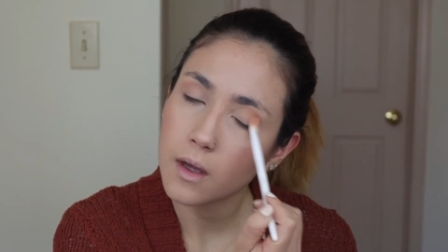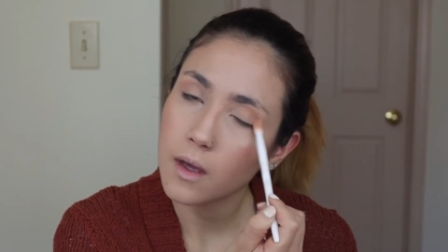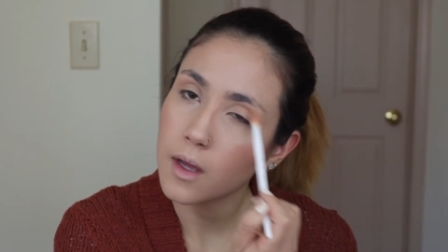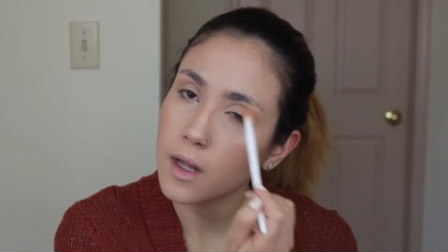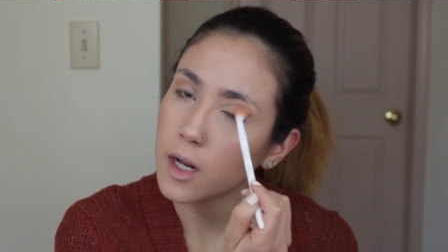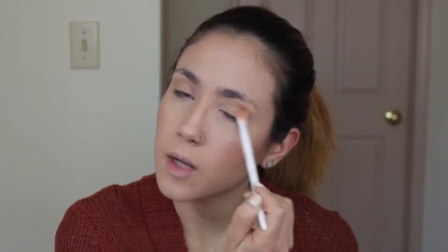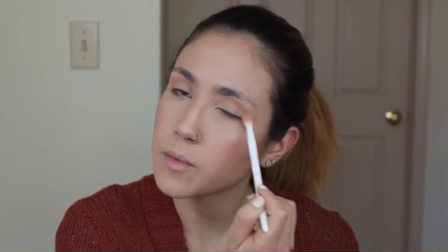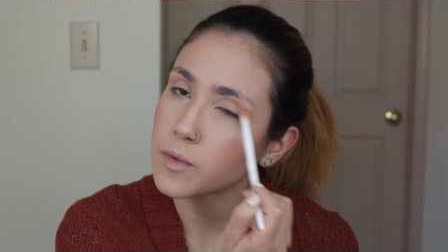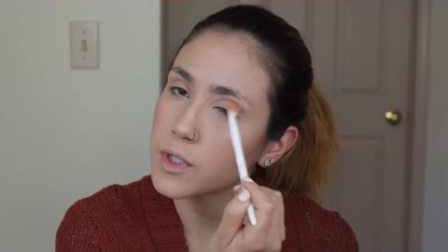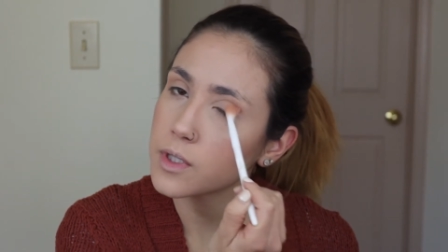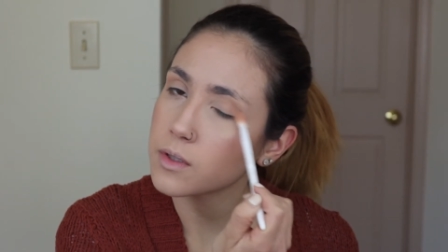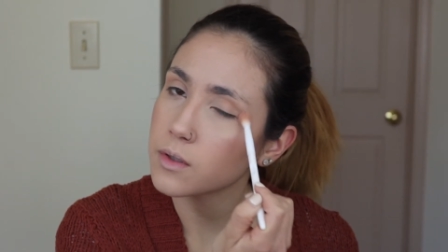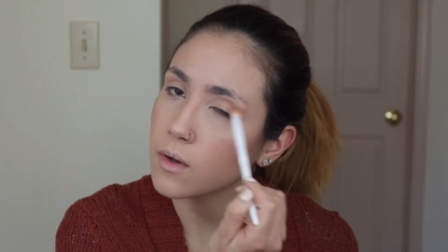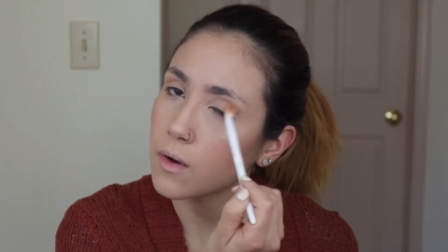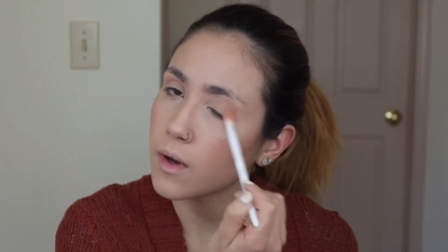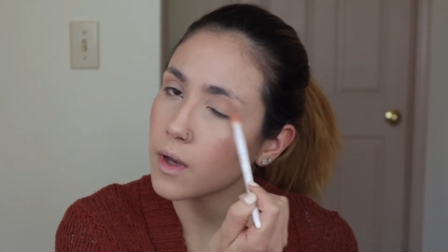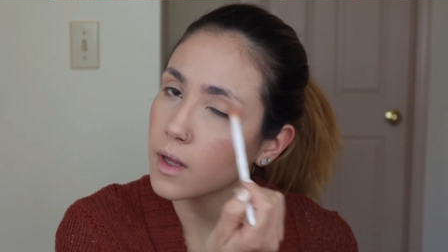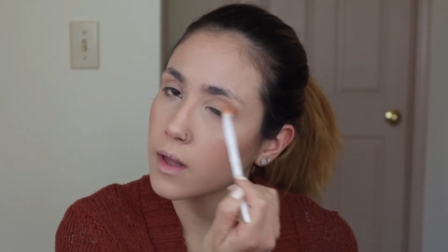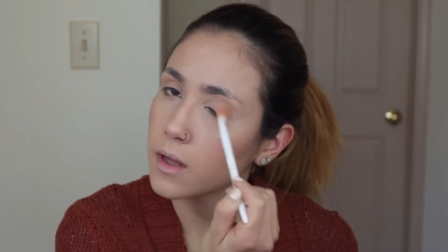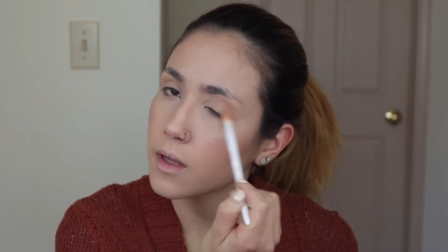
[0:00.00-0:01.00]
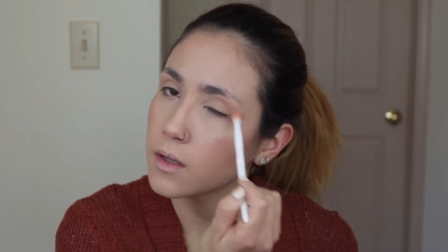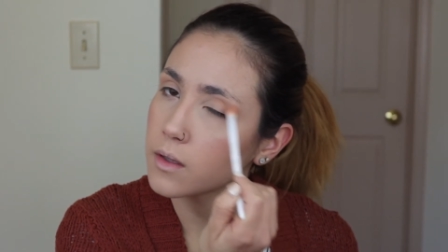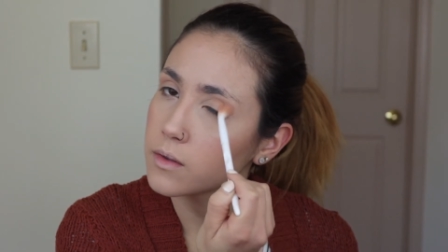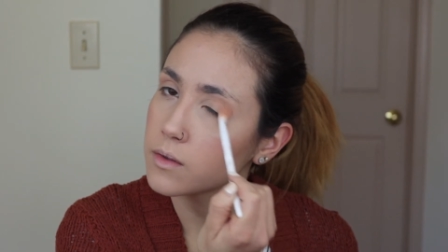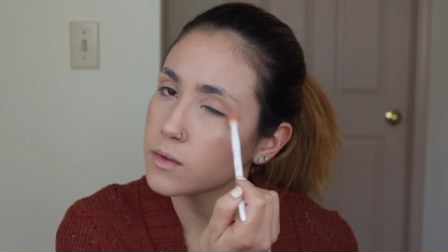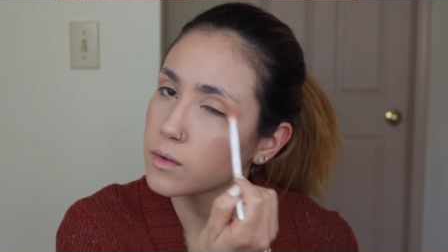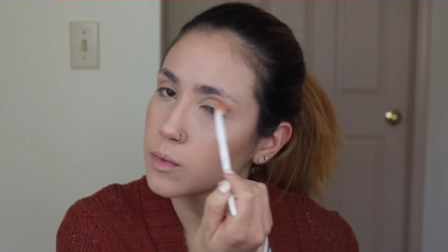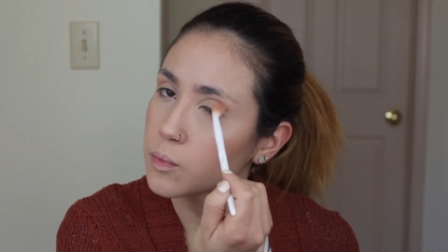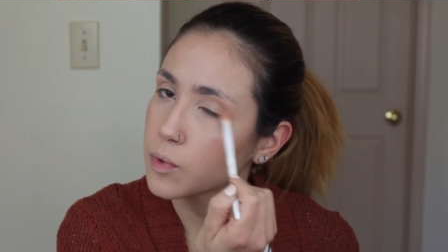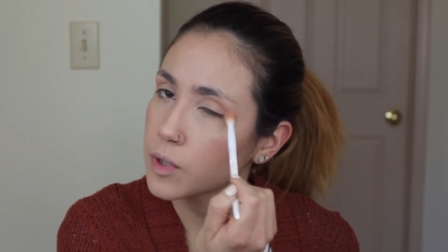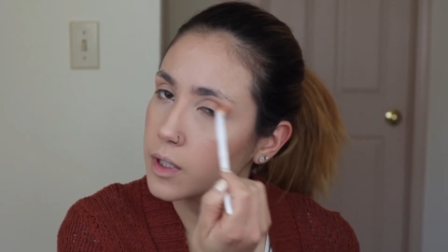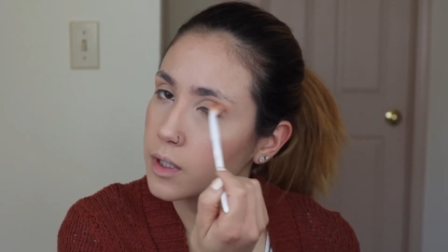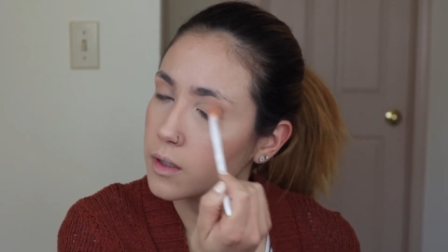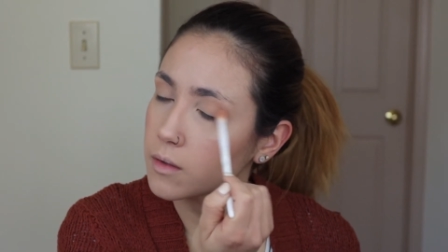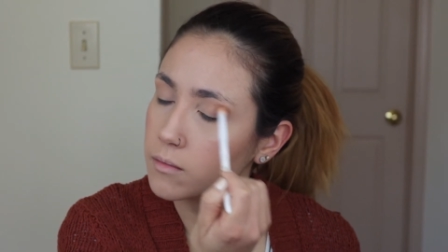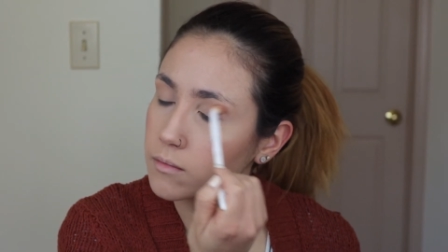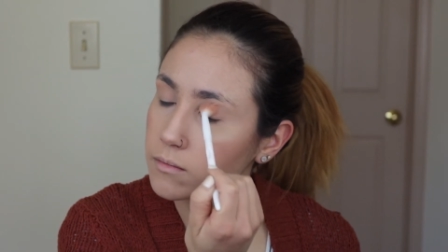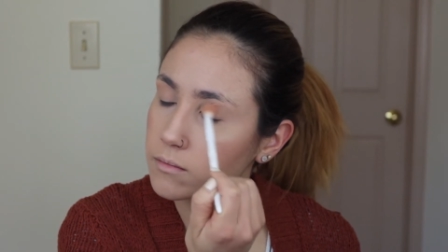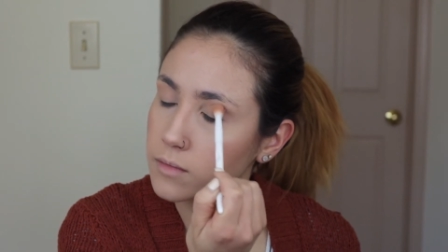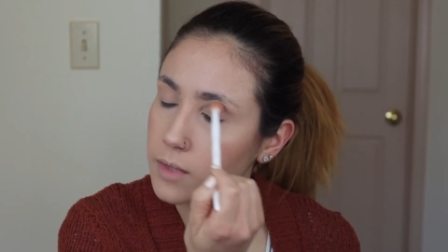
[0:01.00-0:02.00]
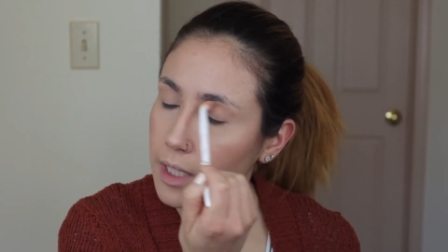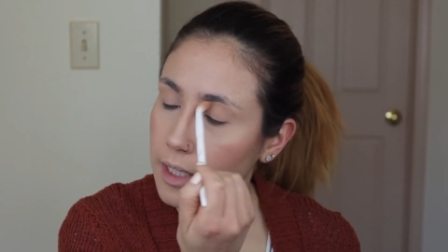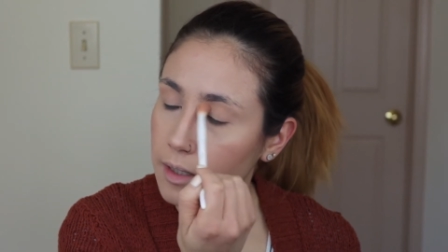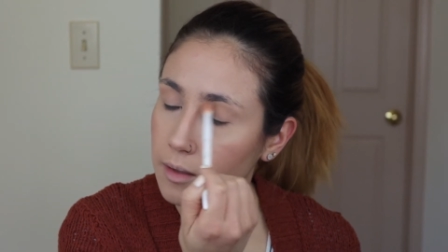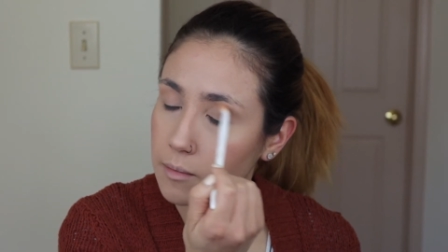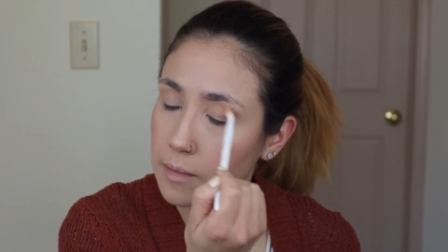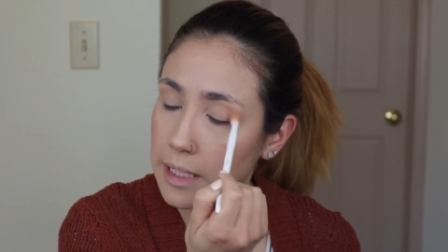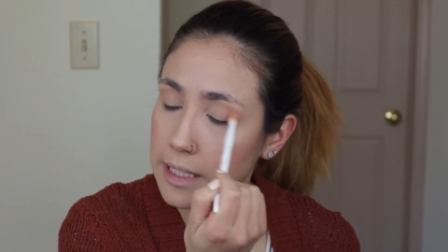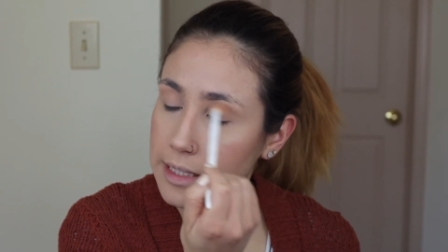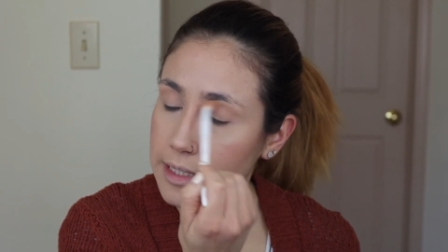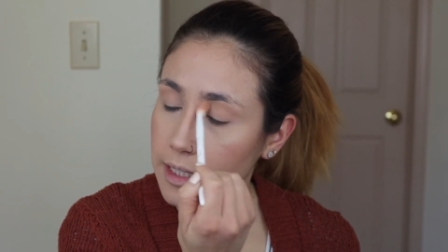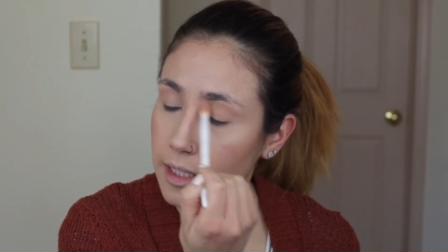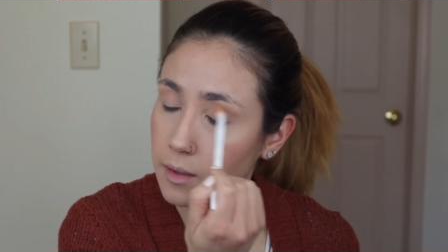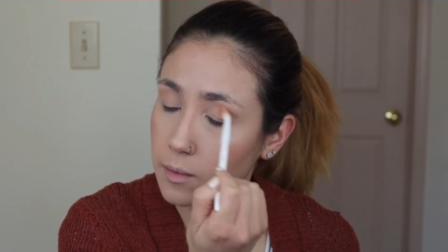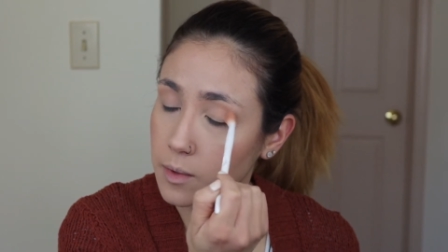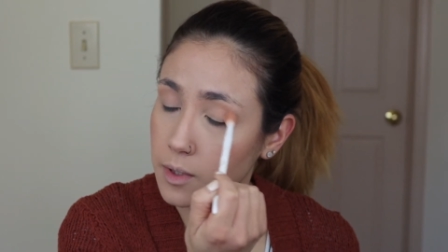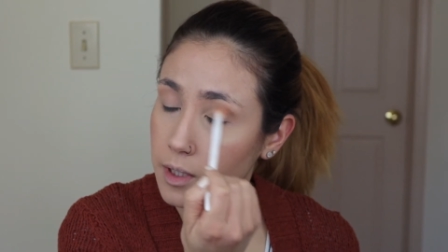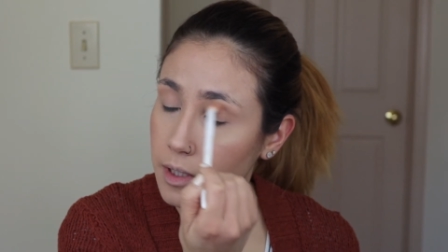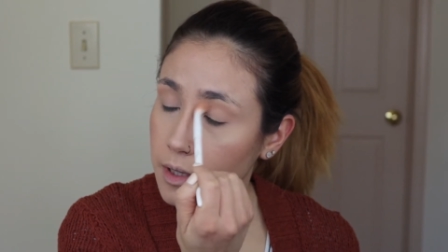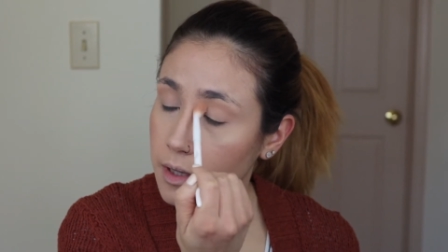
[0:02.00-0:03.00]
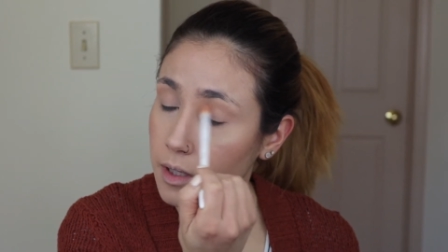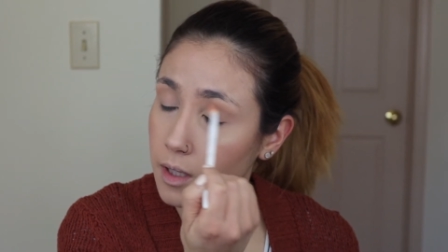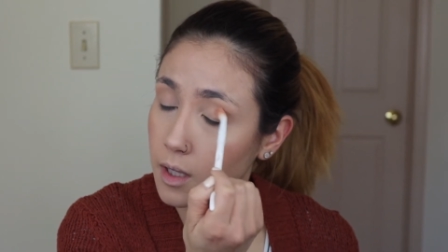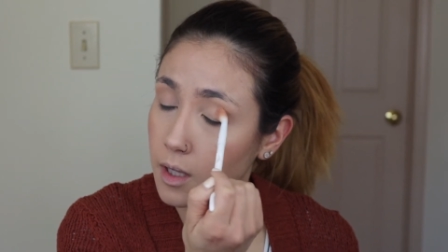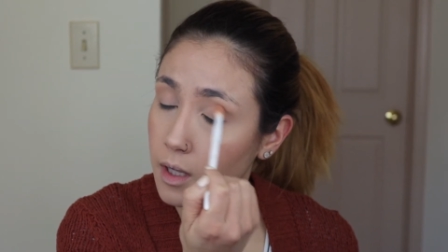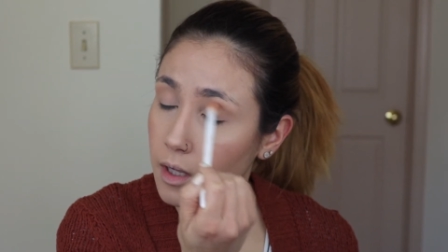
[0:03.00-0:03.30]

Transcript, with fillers: And I'm just going like super kind of messy with